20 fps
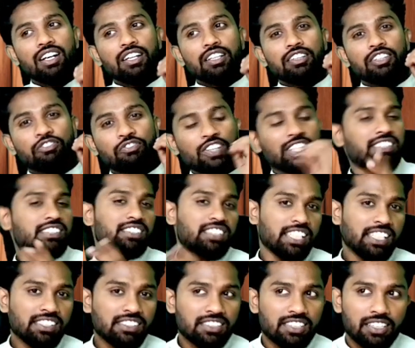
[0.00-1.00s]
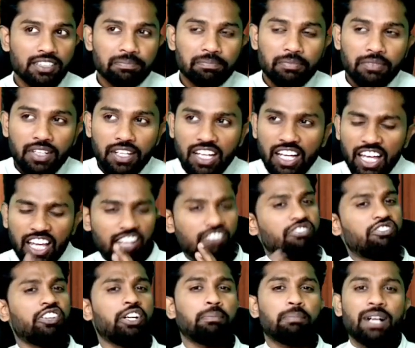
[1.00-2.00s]
The first thing, sir,
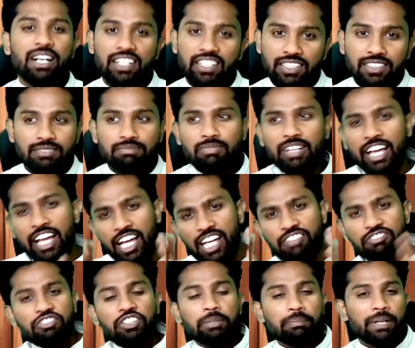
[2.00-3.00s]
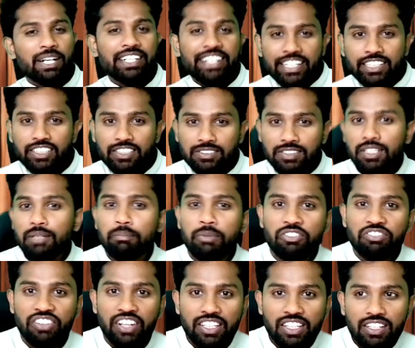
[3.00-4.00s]
everybody at the CMA
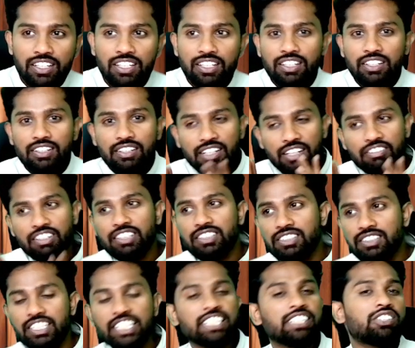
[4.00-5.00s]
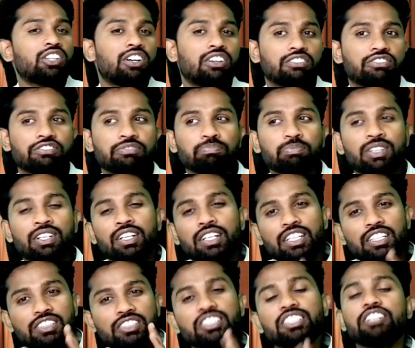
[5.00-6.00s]
final level think of
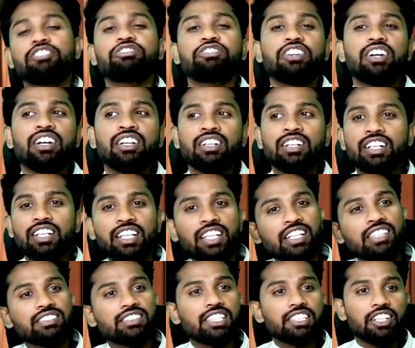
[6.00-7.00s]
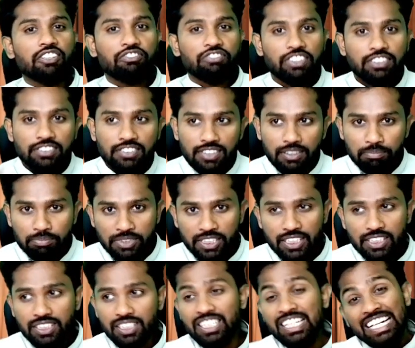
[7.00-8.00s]
CFR is the toughest
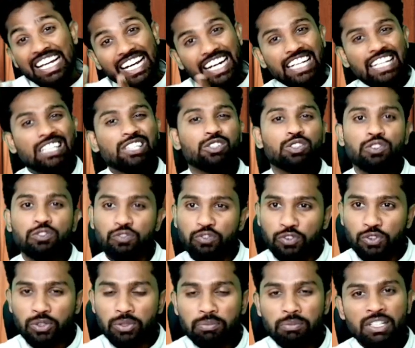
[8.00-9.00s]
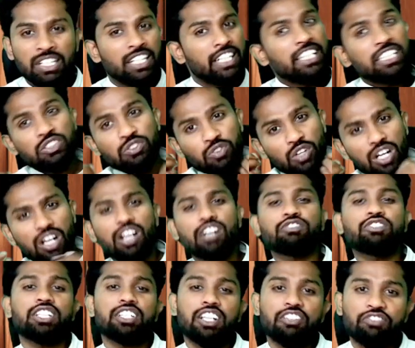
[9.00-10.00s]
subject in group 4. It's one of
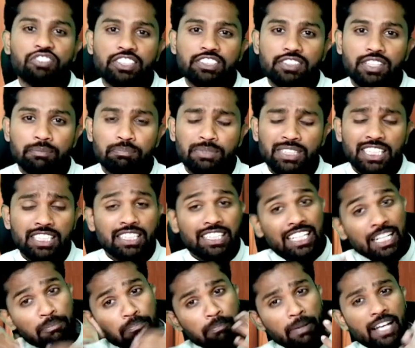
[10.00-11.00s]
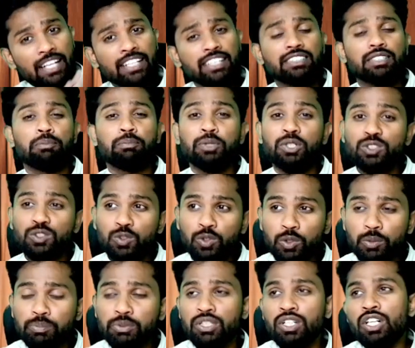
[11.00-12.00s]
the toughest subject comparing the both
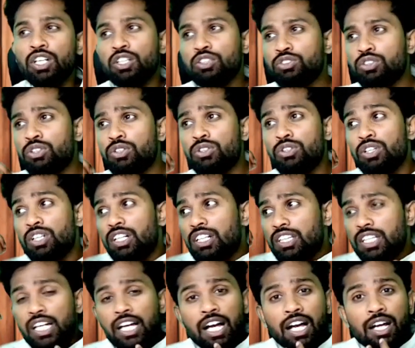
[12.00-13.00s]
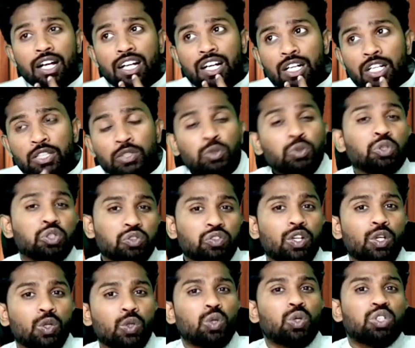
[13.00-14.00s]
groups. So the
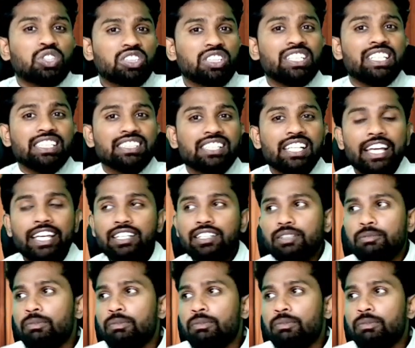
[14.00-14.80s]
usual notion is like